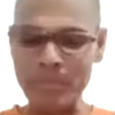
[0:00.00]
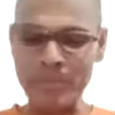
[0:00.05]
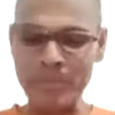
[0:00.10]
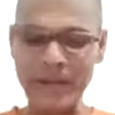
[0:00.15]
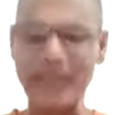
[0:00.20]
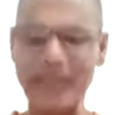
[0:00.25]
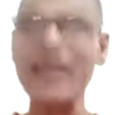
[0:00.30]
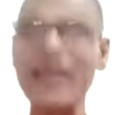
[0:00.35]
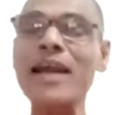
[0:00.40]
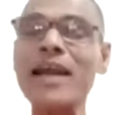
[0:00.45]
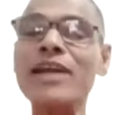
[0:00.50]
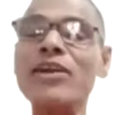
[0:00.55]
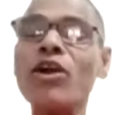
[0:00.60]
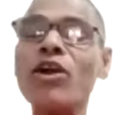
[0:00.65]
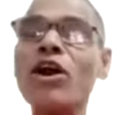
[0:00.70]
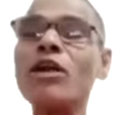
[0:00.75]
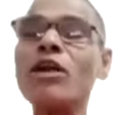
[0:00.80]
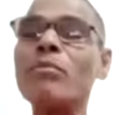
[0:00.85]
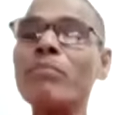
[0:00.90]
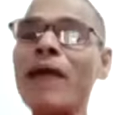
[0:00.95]
free,
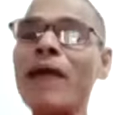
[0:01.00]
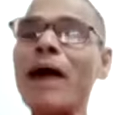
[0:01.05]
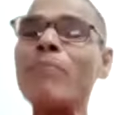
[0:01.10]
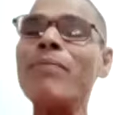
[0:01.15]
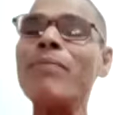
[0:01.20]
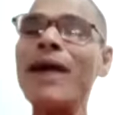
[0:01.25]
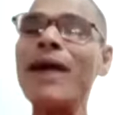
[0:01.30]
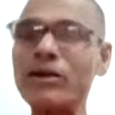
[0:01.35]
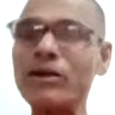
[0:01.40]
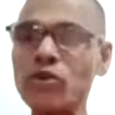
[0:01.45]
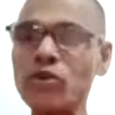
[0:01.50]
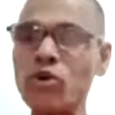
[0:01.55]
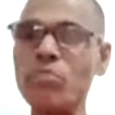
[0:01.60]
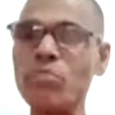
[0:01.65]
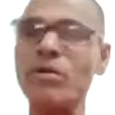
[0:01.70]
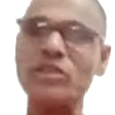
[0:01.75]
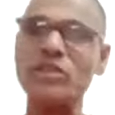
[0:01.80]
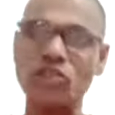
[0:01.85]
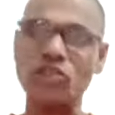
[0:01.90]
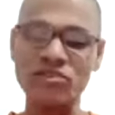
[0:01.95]
not blah blah too
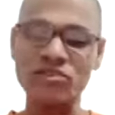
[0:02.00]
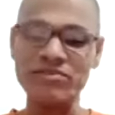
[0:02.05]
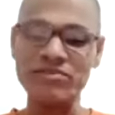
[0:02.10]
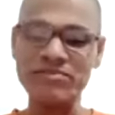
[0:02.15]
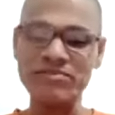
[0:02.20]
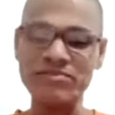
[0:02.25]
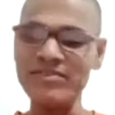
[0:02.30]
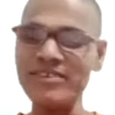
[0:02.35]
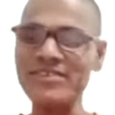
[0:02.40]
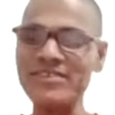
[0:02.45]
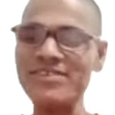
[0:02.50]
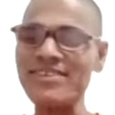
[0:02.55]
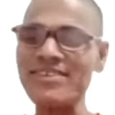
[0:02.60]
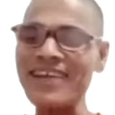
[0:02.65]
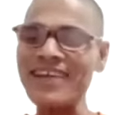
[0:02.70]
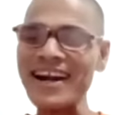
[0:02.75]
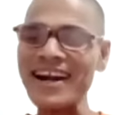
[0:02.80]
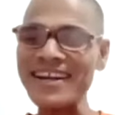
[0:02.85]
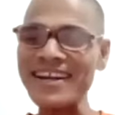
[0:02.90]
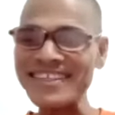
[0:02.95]
much. So
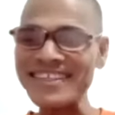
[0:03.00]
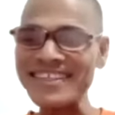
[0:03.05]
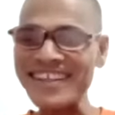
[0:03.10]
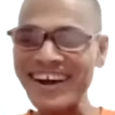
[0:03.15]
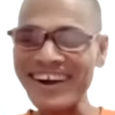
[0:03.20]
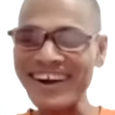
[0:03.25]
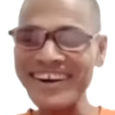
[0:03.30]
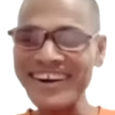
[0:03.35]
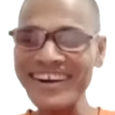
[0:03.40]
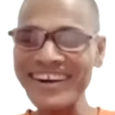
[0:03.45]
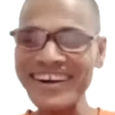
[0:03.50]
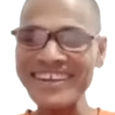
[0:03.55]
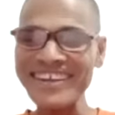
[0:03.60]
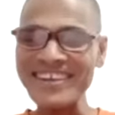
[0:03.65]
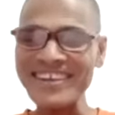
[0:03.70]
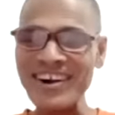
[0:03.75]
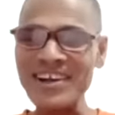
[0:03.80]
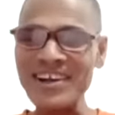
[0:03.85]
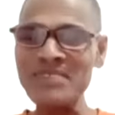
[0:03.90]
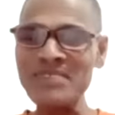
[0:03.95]
that is the
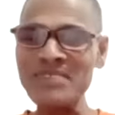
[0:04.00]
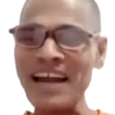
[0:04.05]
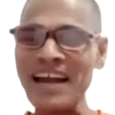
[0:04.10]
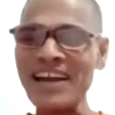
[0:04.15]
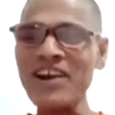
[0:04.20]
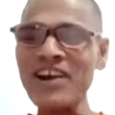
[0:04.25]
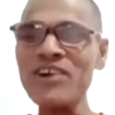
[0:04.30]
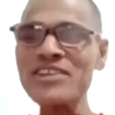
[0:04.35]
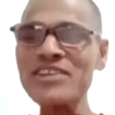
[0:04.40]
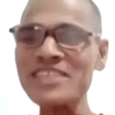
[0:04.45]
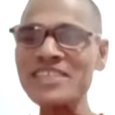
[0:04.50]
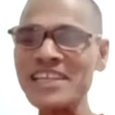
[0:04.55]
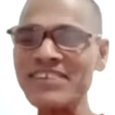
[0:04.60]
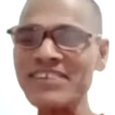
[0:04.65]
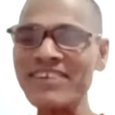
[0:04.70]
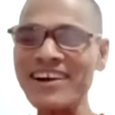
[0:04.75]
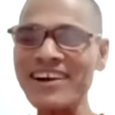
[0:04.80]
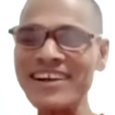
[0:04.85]
taught by Lord Shiva.